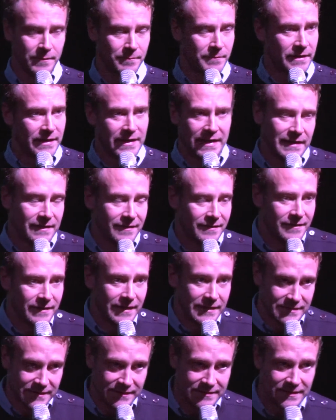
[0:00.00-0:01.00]
But
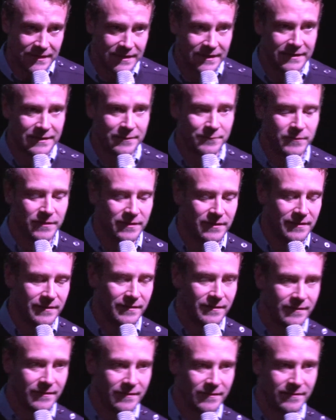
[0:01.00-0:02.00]
as I said, I didn't want to,
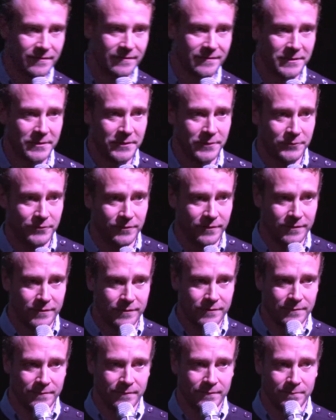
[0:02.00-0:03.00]
you know,
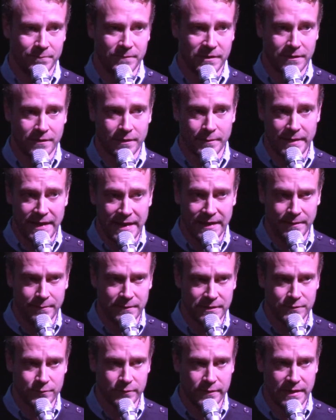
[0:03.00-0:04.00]
become
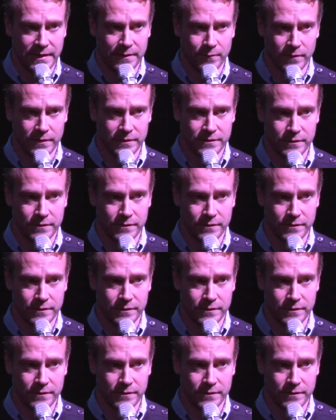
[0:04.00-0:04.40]
enemies with anyone.